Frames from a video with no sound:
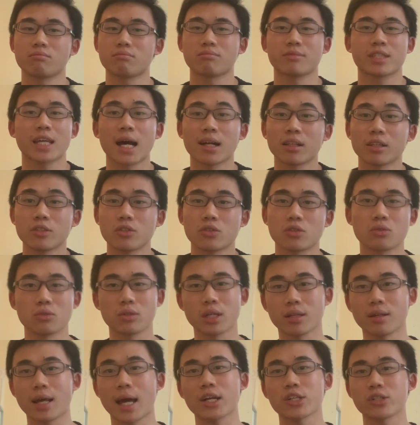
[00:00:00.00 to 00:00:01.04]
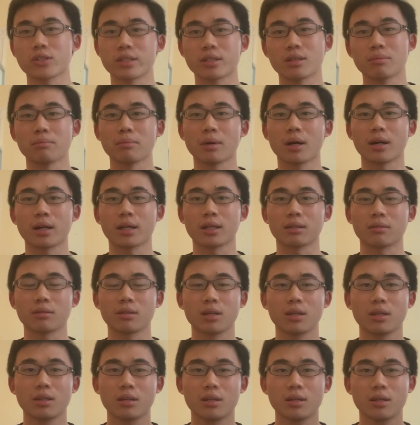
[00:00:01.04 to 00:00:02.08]
talents who can actually combine
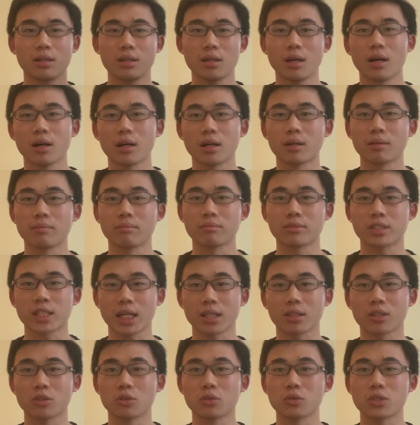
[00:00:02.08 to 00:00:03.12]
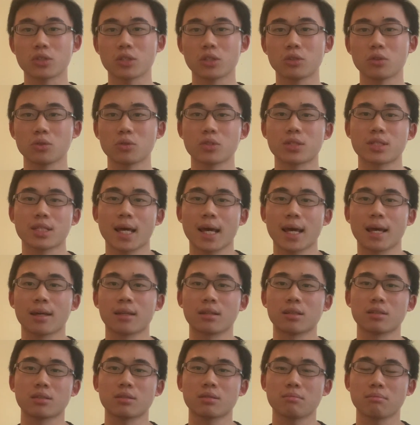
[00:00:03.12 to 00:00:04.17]
um, technical skills
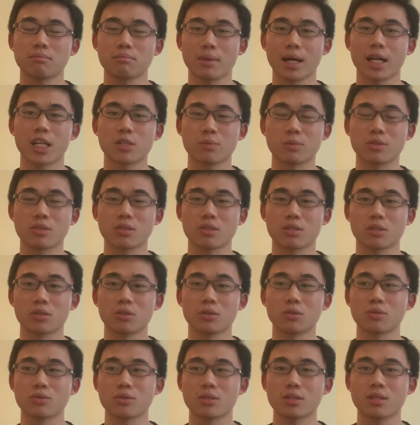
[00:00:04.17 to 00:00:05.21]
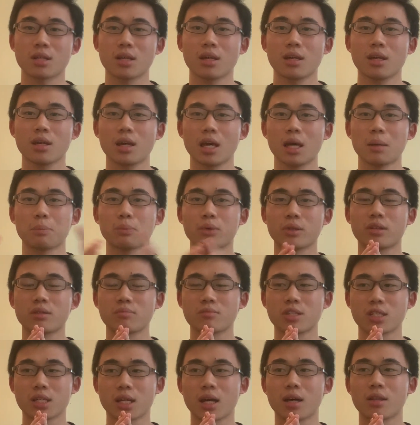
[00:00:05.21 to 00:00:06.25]
and management skills and put them
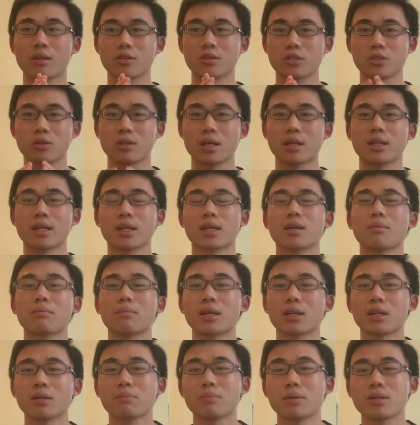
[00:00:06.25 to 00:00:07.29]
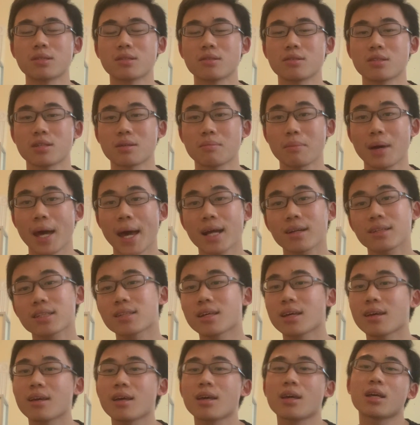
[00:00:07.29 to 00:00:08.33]
together so that they can make business impact.
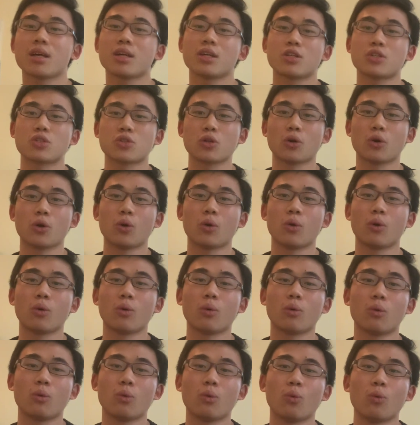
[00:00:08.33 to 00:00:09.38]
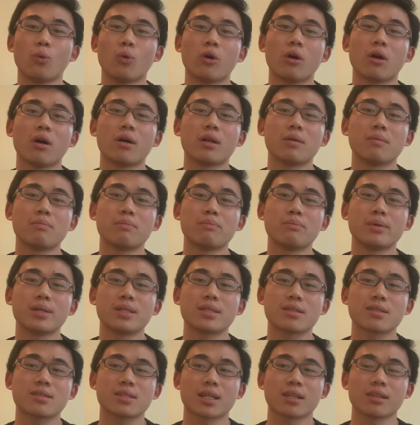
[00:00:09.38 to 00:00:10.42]
So what
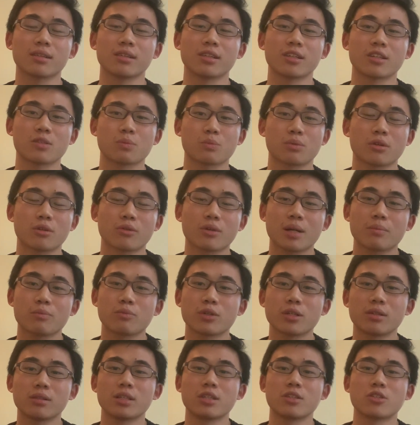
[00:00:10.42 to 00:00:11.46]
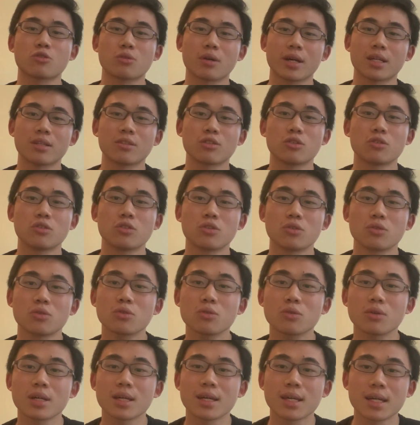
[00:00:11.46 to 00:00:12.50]
business analytics program really is trying to
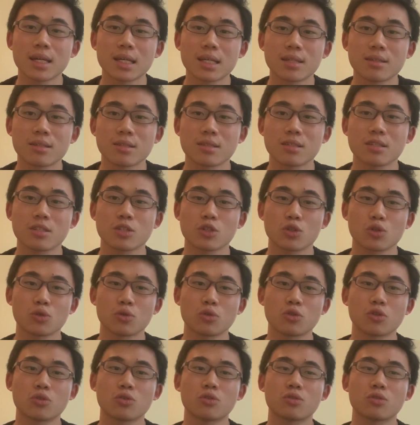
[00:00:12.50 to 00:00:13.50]
do is to